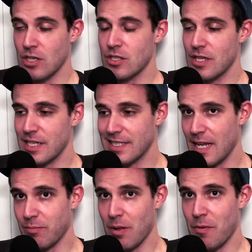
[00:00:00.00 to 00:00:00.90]
In the
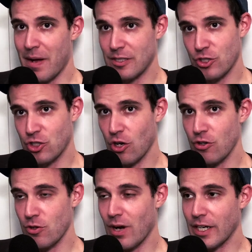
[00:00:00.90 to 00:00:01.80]
example I'm about to show
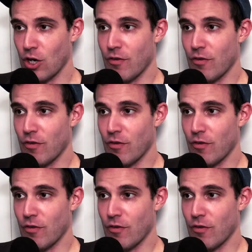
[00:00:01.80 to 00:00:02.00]
you, I go